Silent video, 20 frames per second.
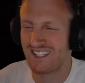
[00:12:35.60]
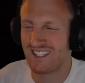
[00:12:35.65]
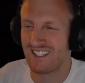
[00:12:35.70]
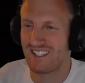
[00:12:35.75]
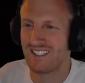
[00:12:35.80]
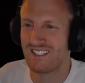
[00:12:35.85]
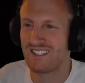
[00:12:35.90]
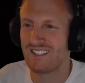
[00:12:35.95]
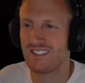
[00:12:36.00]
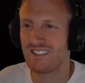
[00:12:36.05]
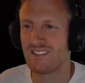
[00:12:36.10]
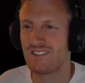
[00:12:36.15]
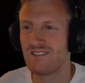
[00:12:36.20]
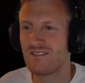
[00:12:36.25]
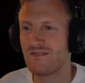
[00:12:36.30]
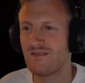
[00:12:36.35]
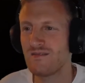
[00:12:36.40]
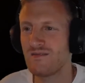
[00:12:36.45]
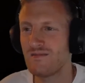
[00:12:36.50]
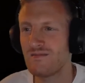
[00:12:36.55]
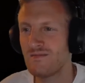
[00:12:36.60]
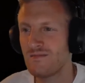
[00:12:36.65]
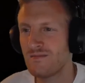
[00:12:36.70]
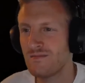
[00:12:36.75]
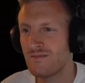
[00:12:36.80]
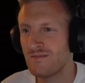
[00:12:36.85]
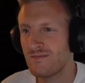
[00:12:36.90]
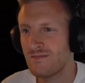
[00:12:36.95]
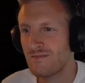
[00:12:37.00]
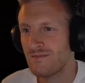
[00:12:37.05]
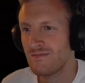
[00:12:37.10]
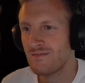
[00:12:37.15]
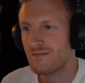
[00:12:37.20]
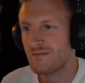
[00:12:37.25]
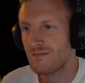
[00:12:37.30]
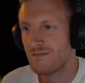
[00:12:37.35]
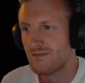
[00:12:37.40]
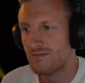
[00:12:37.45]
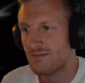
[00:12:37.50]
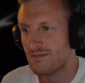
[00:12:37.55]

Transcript: (silence)